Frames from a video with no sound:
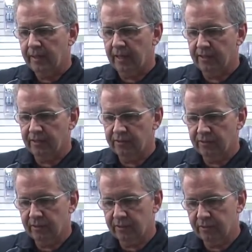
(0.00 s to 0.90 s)

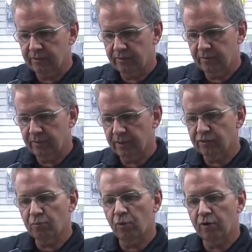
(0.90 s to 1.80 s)
it
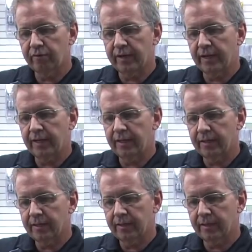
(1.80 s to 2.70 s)
does more of a
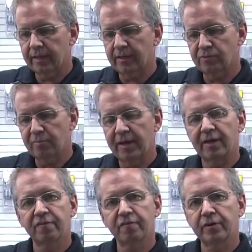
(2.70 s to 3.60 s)

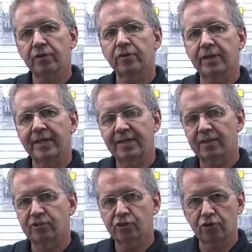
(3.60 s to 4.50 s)
cosmetic fill than it
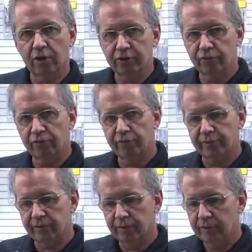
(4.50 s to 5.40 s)
does a structural
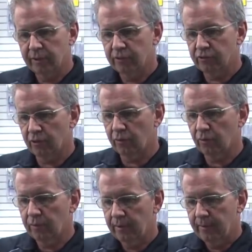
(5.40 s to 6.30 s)
fill.
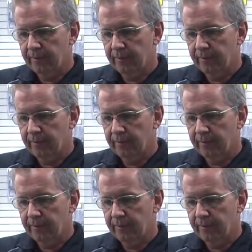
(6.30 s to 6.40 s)
So